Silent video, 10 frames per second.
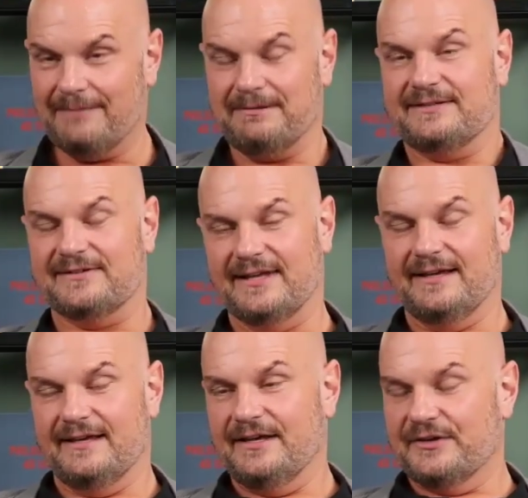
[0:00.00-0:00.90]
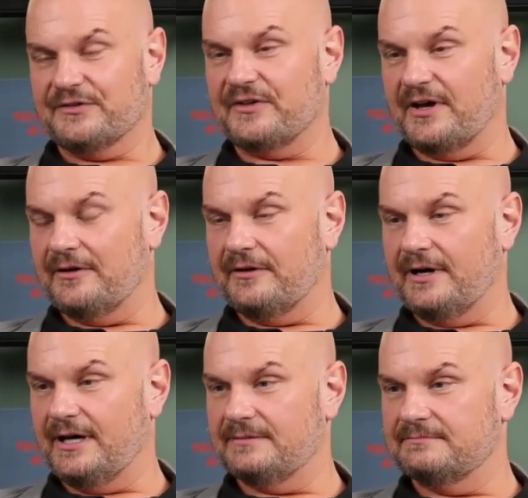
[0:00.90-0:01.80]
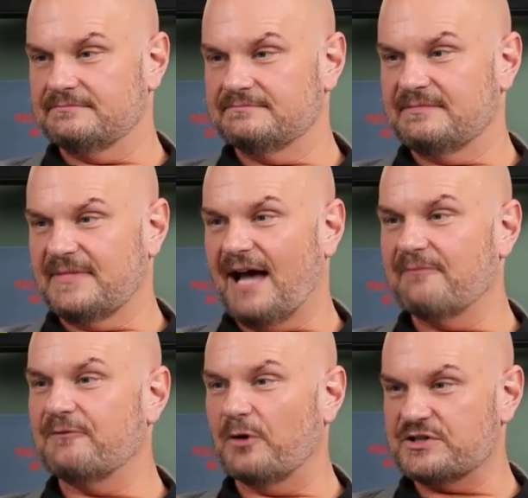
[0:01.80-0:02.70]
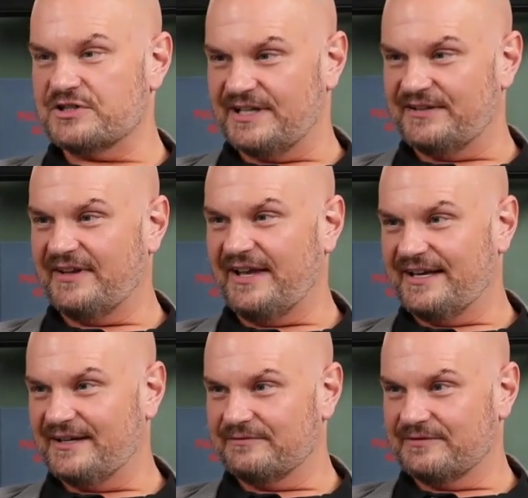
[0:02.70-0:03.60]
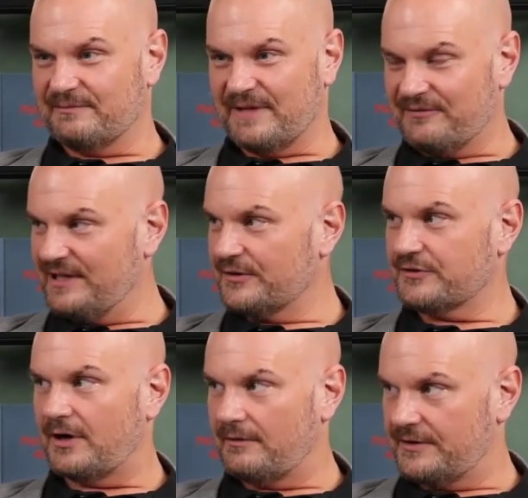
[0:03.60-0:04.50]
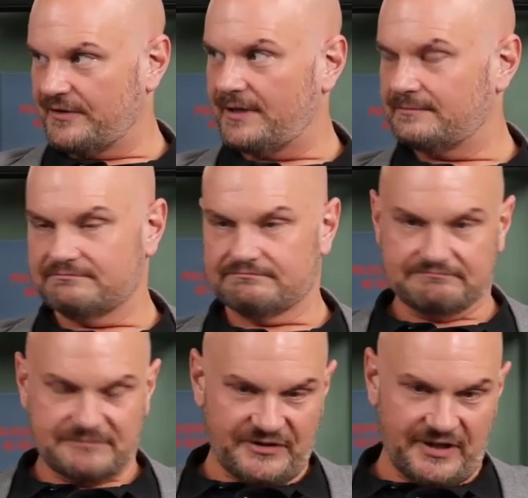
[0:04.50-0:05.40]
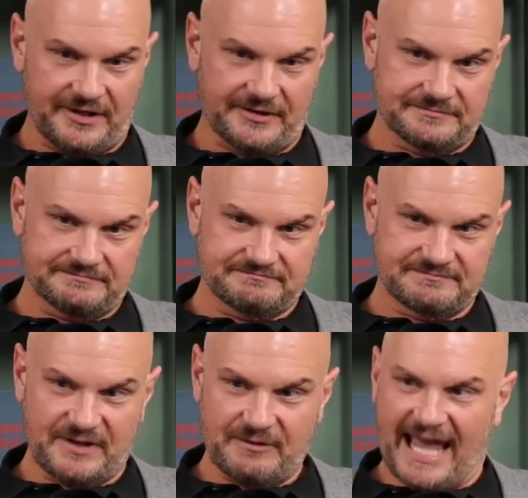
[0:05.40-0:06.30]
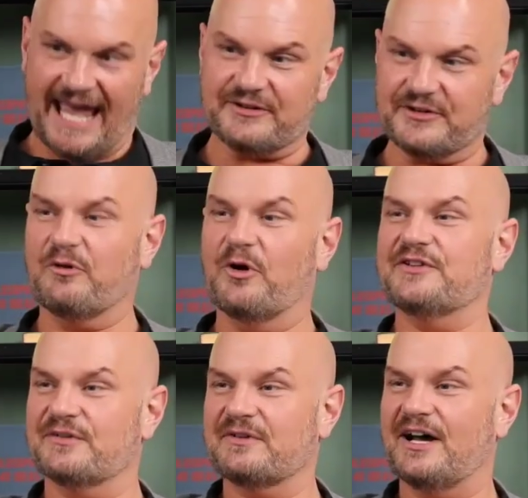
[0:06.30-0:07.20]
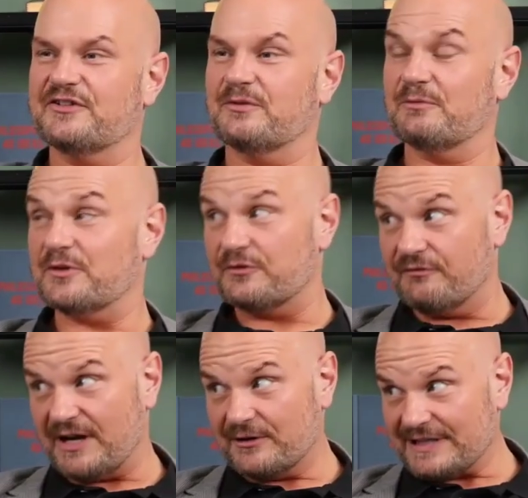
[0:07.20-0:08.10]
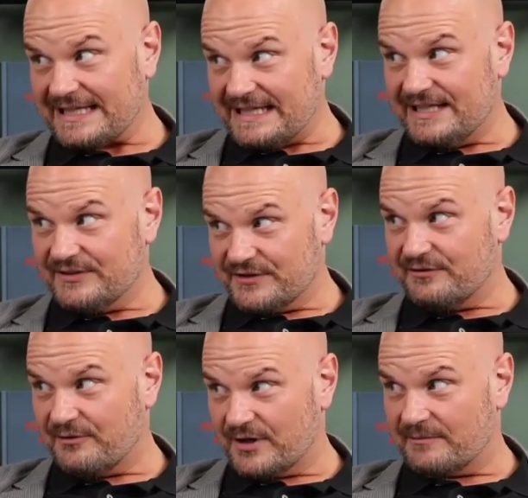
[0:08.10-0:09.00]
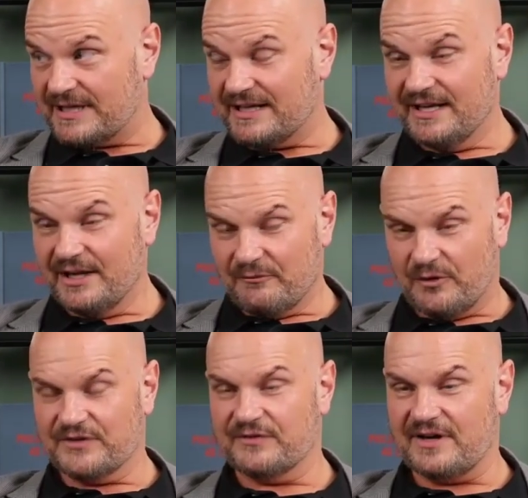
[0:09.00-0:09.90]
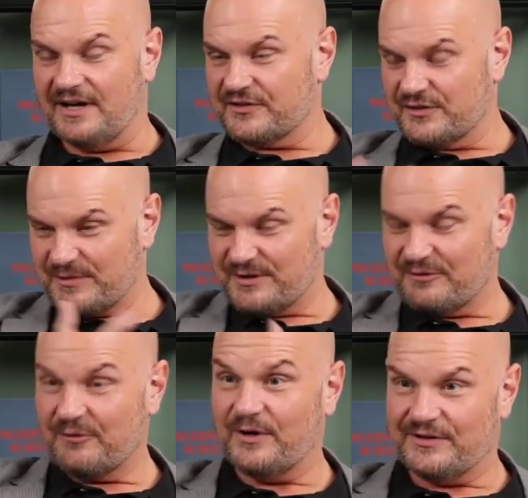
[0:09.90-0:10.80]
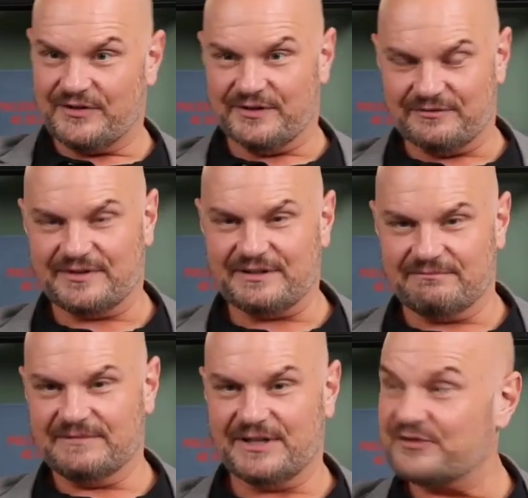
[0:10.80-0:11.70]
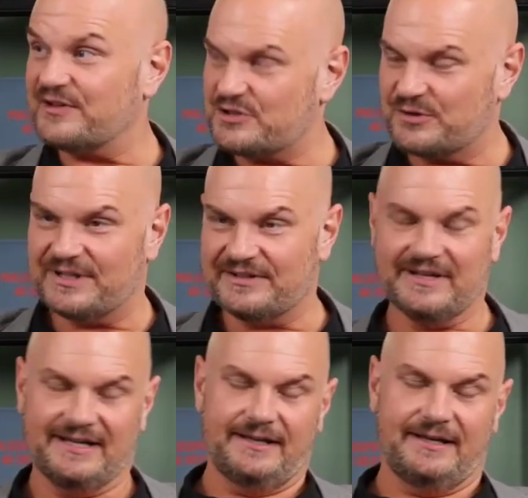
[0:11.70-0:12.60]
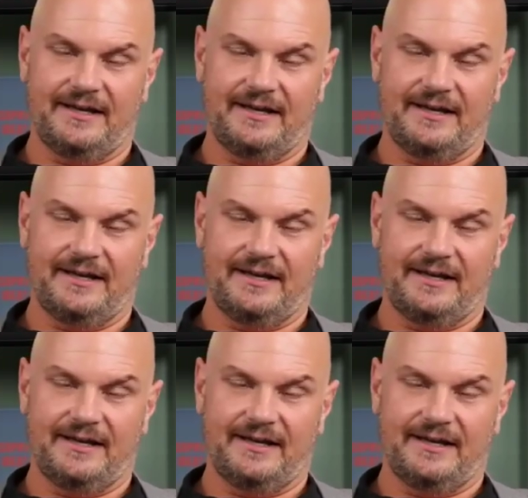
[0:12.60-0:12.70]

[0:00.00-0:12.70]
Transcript: happens. So um, I'm fortunate to have, and my feelers are always out. So as the voice of customer is fairly easy for me, mm-hmm. voice of customer, voice of mm-hmm. constituent.